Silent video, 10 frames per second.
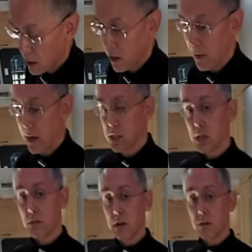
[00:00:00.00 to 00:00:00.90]
automatic
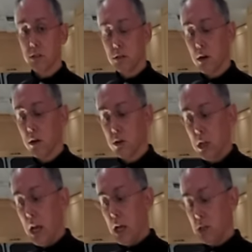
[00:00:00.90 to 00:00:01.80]
generator start,
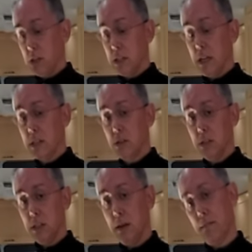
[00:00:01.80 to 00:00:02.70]
to set a
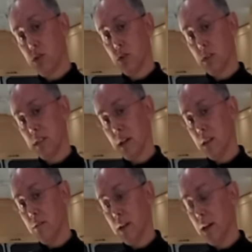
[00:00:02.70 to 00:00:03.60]
certain temperature inside
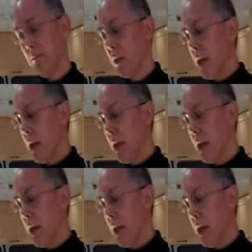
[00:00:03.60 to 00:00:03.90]
the van.